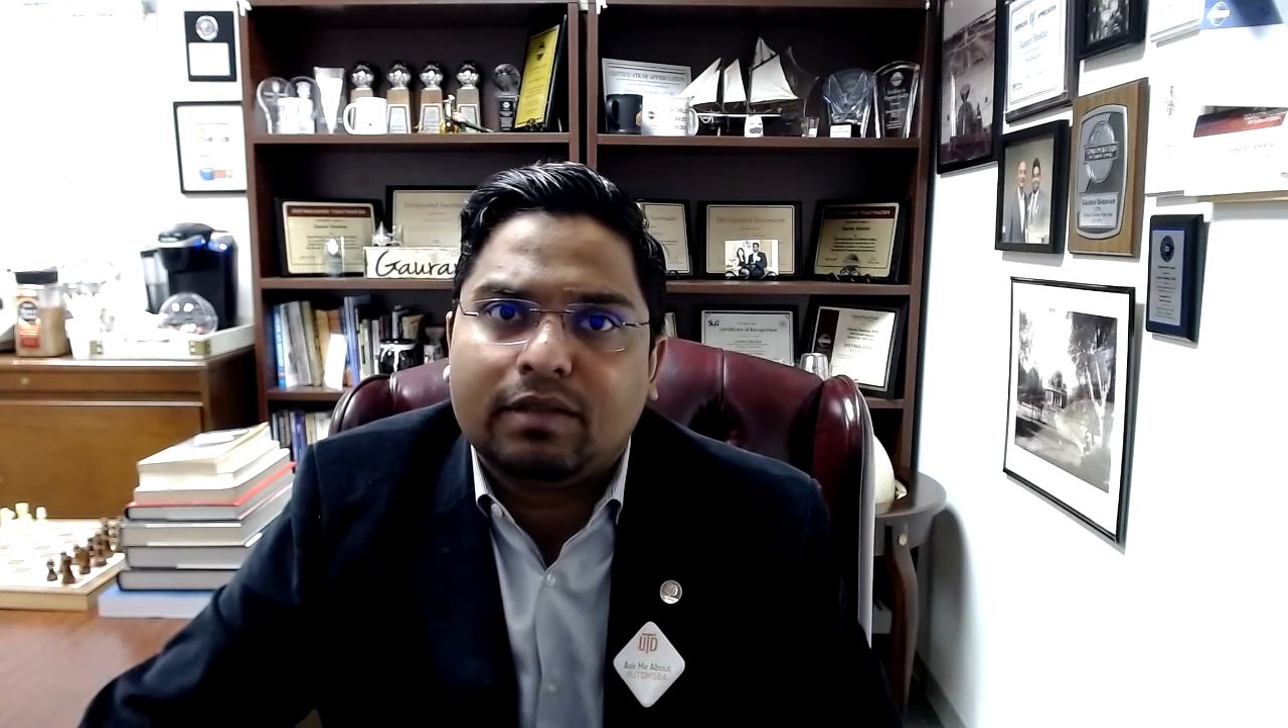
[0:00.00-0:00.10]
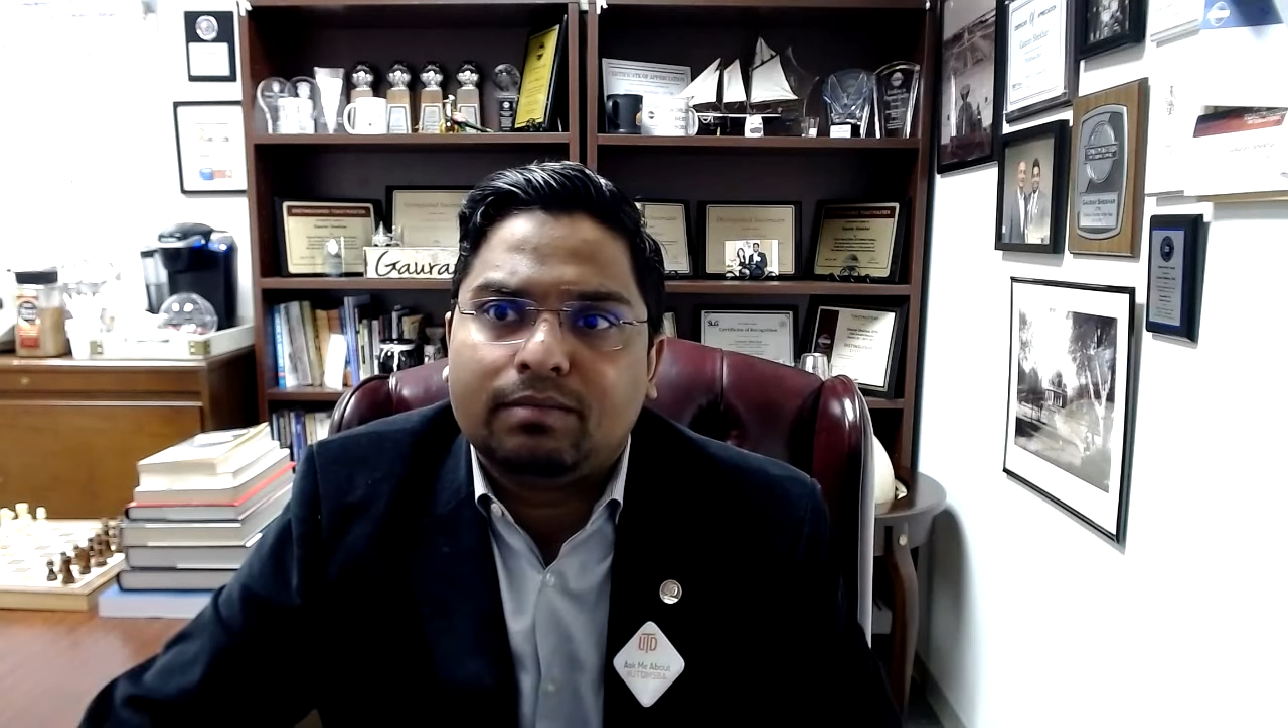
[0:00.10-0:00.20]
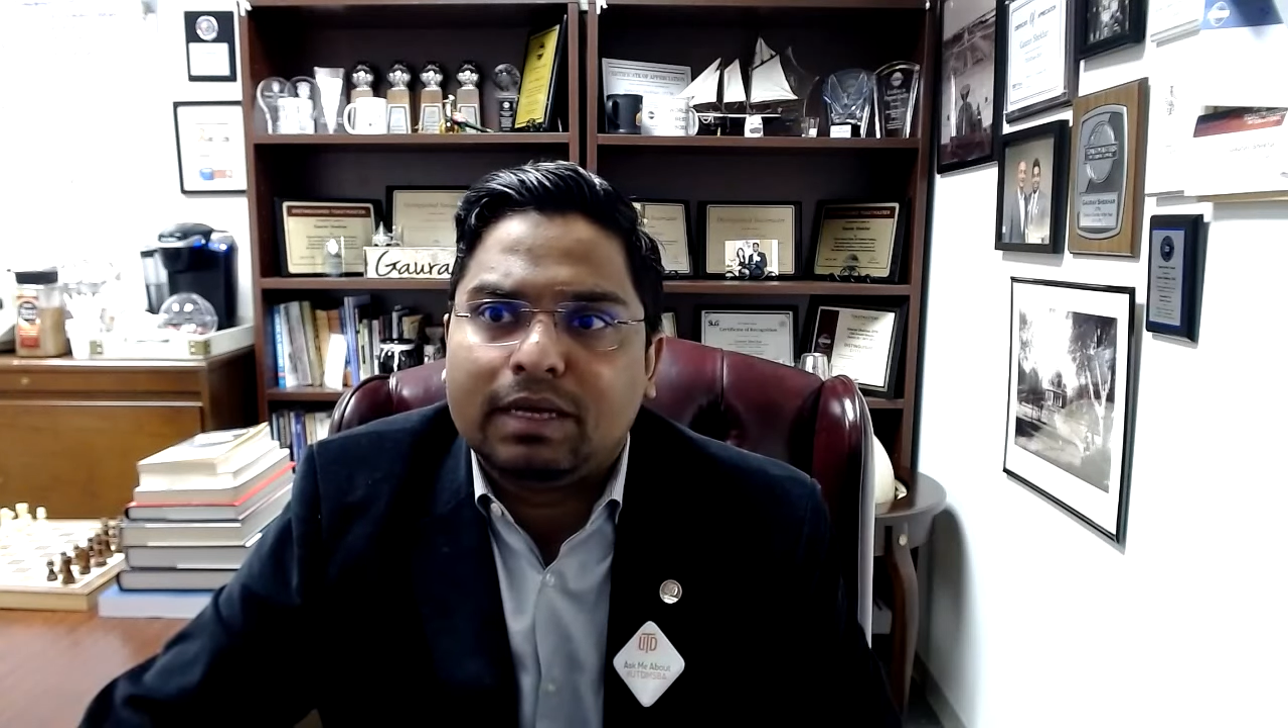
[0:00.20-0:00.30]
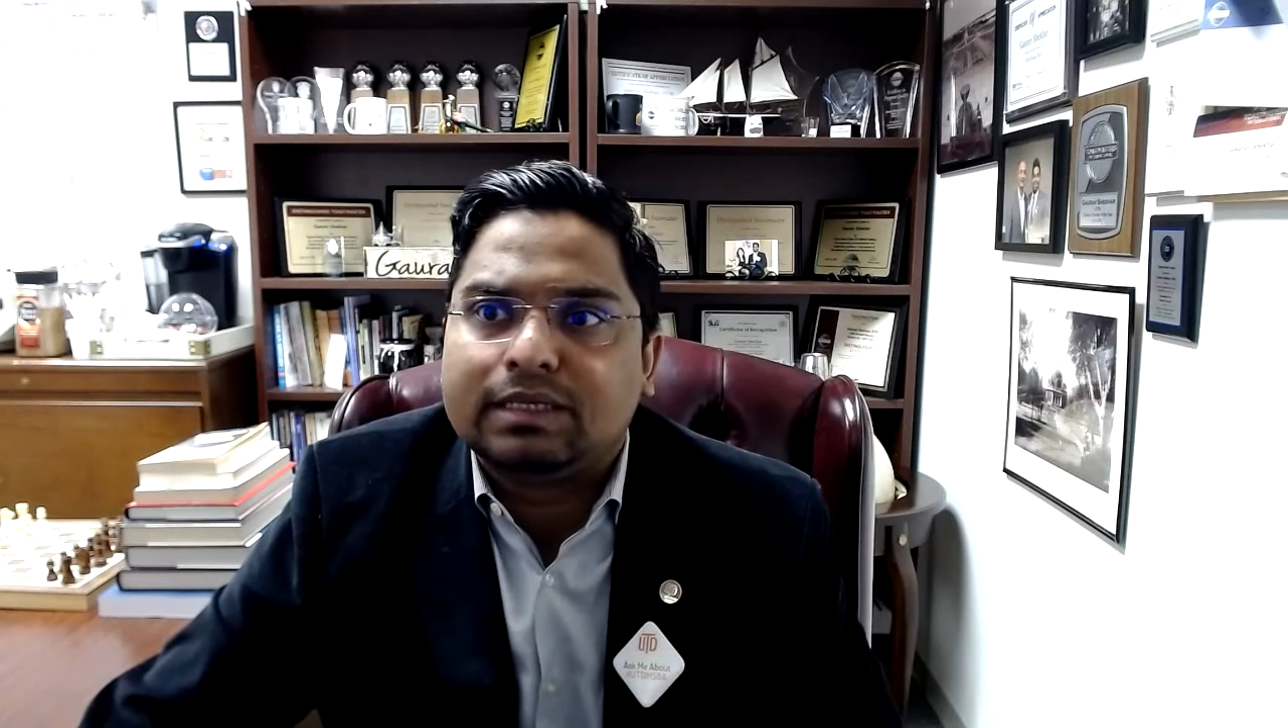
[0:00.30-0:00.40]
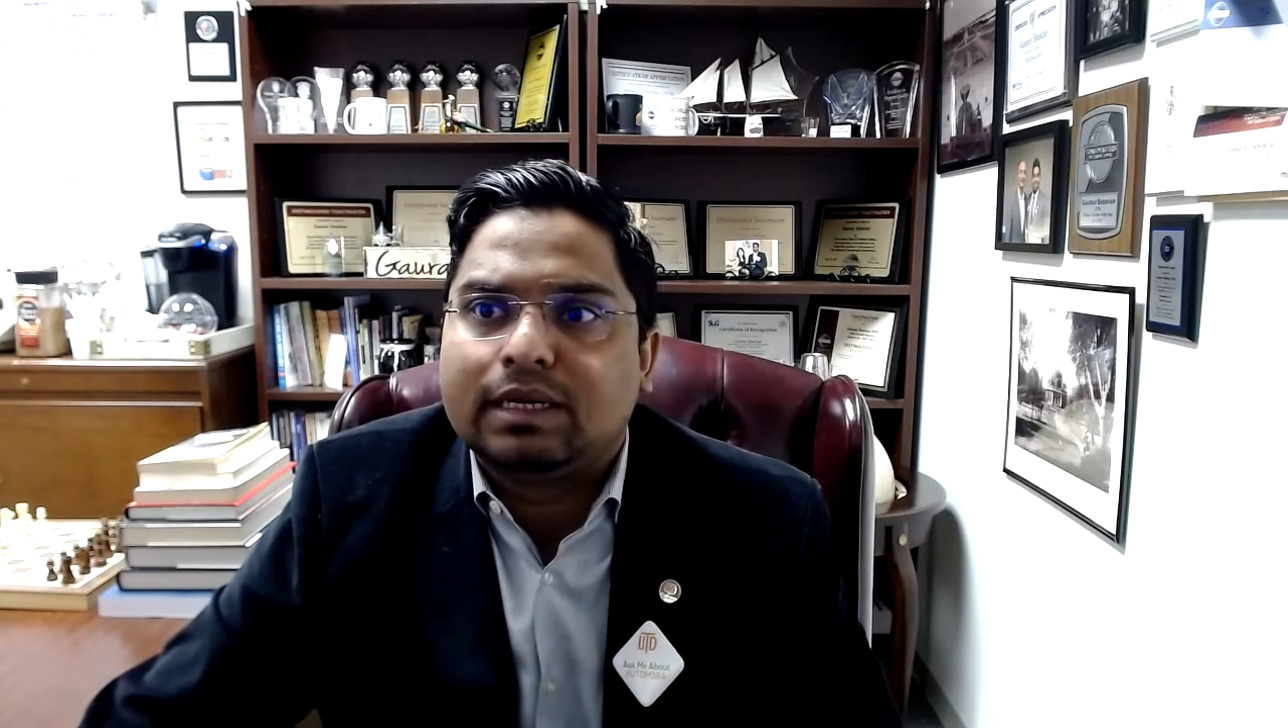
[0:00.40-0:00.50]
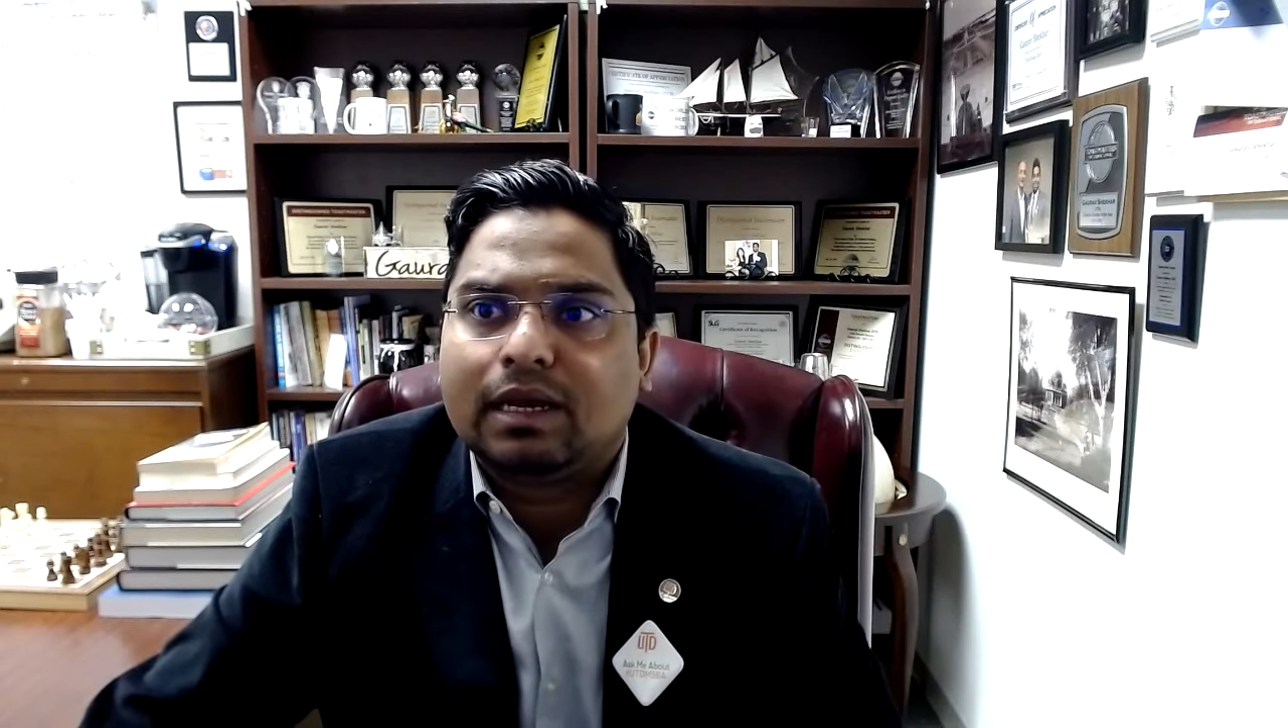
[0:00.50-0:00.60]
the basic